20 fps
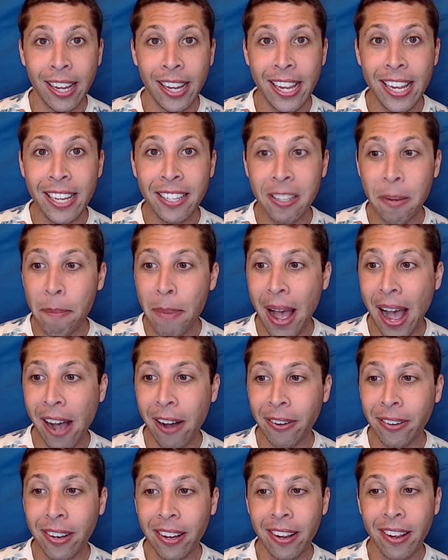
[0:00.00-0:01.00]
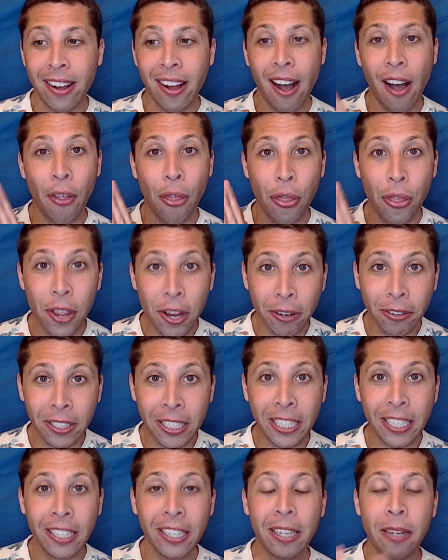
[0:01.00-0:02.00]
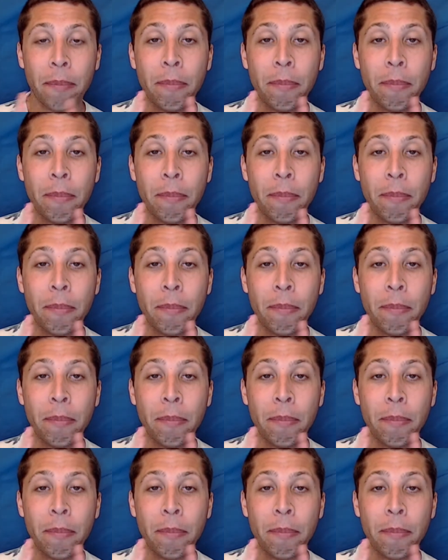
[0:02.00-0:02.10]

is about a theory